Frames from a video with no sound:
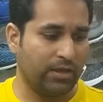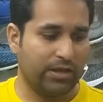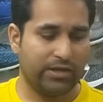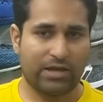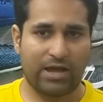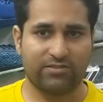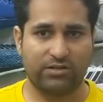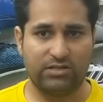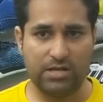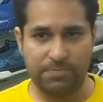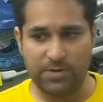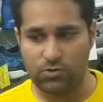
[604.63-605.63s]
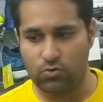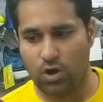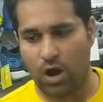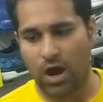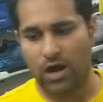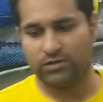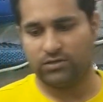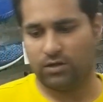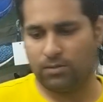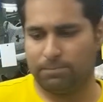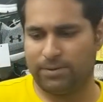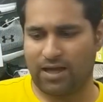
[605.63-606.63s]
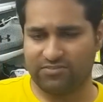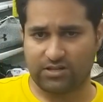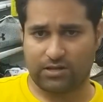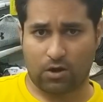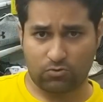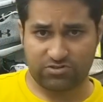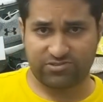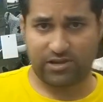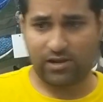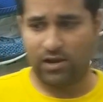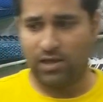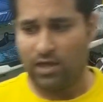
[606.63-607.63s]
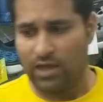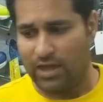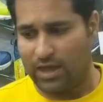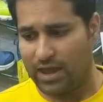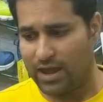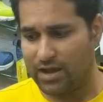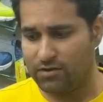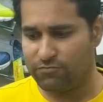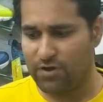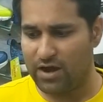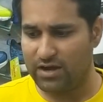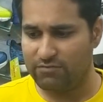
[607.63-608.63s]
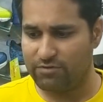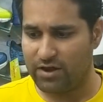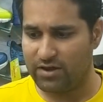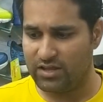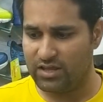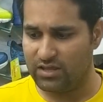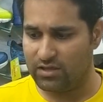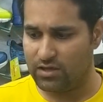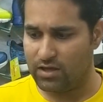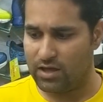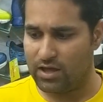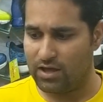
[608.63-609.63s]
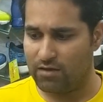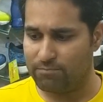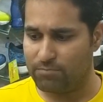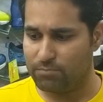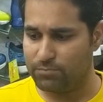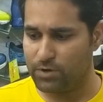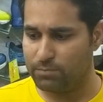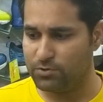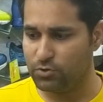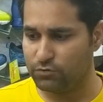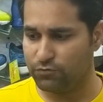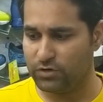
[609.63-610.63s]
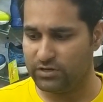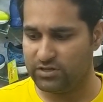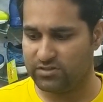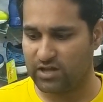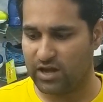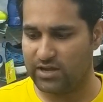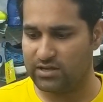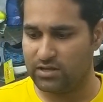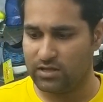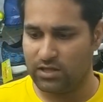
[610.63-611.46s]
It has a TPU hard plastic outer shell and very, very beautifully designed